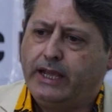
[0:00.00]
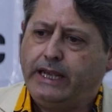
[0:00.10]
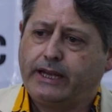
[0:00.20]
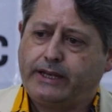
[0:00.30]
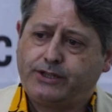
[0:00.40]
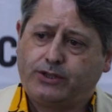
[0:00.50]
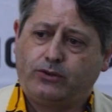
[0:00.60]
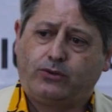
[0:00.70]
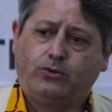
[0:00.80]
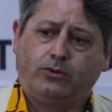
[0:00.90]
In
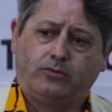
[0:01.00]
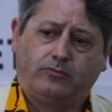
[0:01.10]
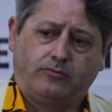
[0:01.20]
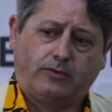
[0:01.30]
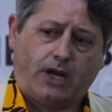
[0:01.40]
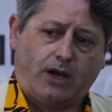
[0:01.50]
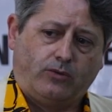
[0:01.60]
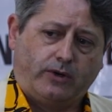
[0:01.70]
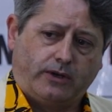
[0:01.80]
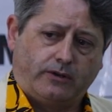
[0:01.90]
addition to
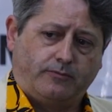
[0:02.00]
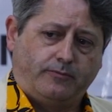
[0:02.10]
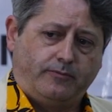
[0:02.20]
our